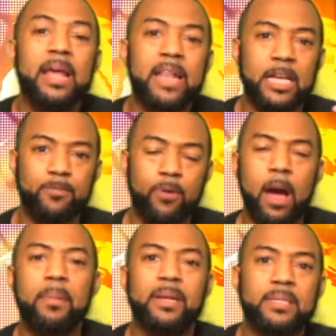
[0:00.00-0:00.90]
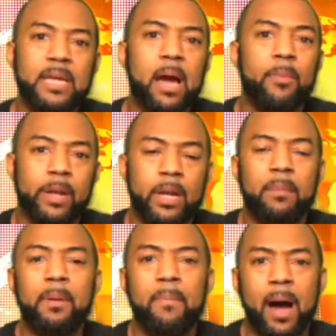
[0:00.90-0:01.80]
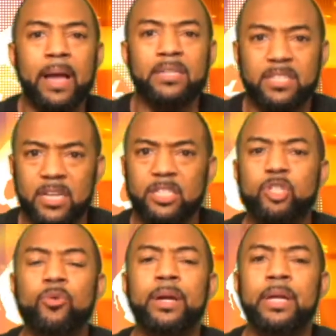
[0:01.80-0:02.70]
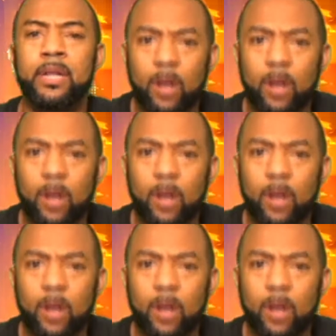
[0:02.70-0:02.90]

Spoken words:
That's probably the time where they're going to be buying sunscreen,